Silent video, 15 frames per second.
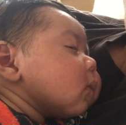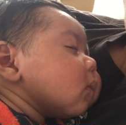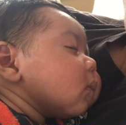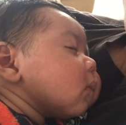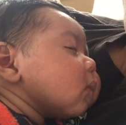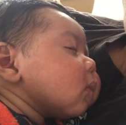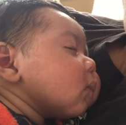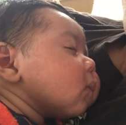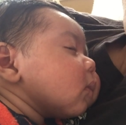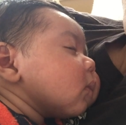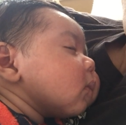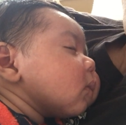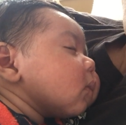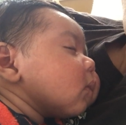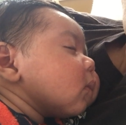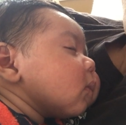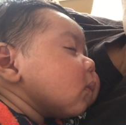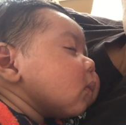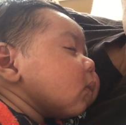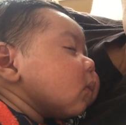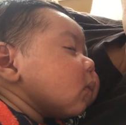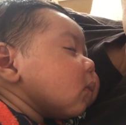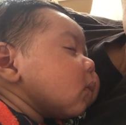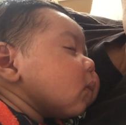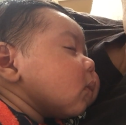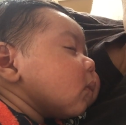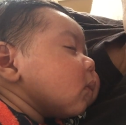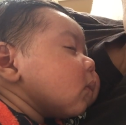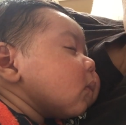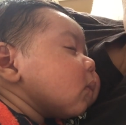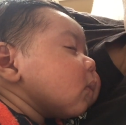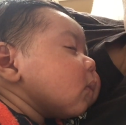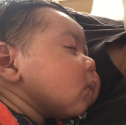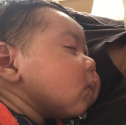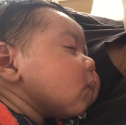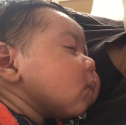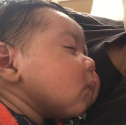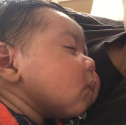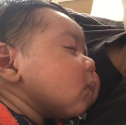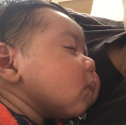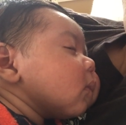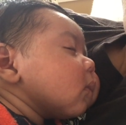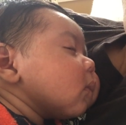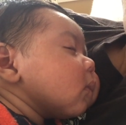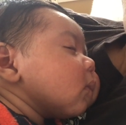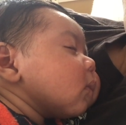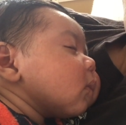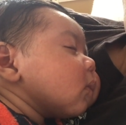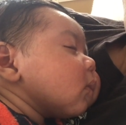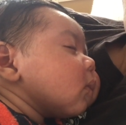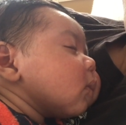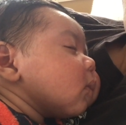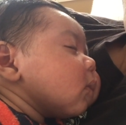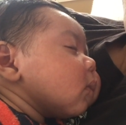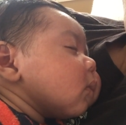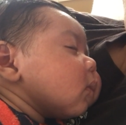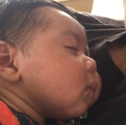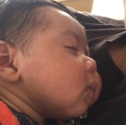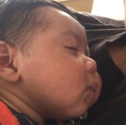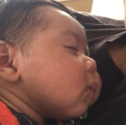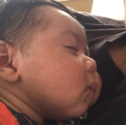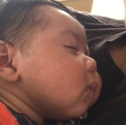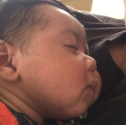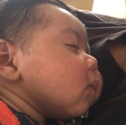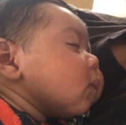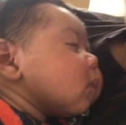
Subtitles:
[no speech]